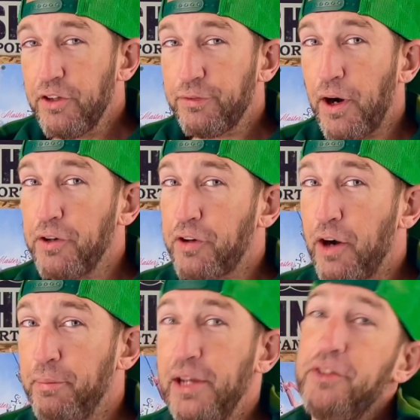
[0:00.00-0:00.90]
far as
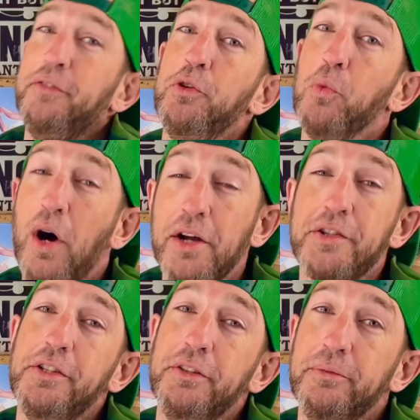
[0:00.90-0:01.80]
hard baits, if you want
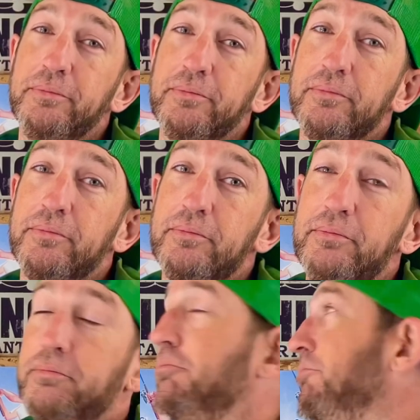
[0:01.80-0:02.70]
to,
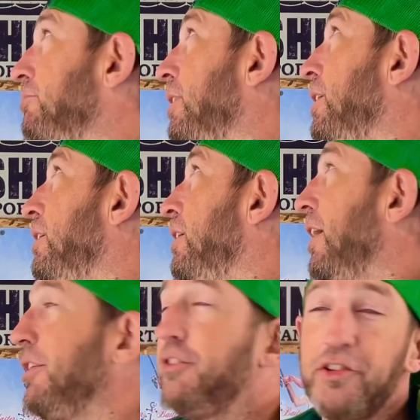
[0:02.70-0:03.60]

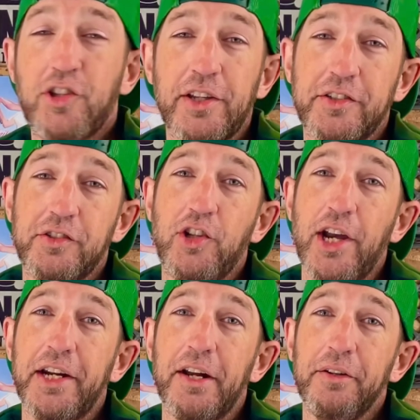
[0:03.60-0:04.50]
I'd suggest
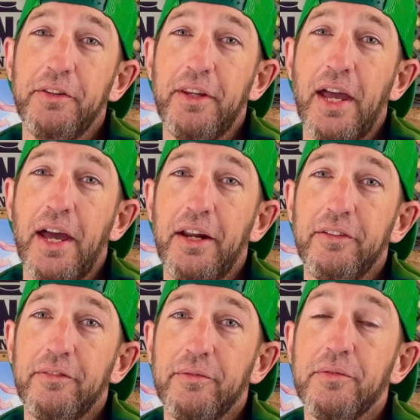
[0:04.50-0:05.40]
checking out that
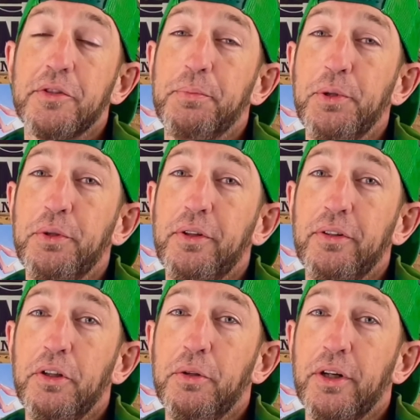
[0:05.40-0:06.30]
Spook
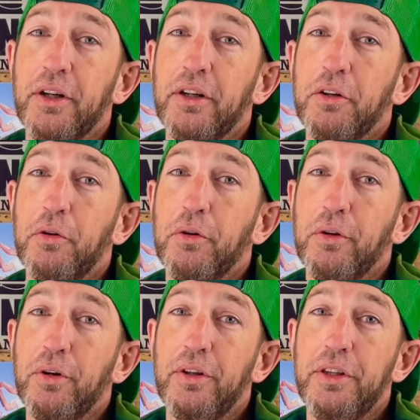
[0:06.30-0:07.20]
lure
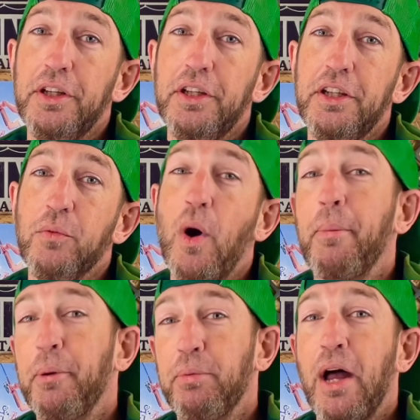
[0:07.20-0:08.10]
or the
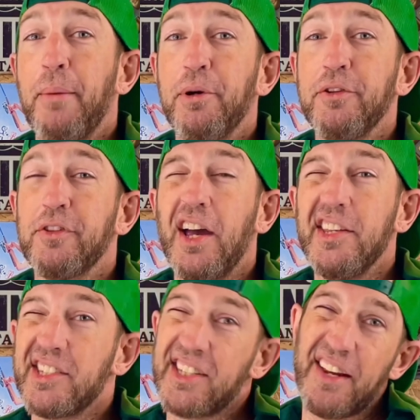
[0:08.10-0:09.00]
Whopper Plopper
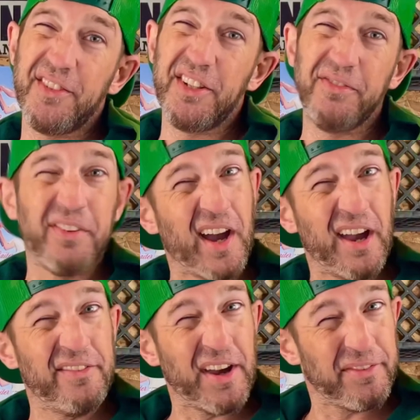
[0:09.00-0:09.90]
size
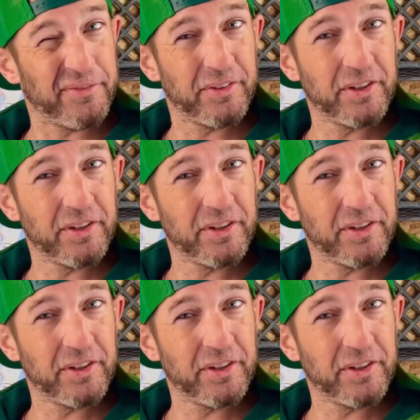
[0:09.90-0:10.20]
75F.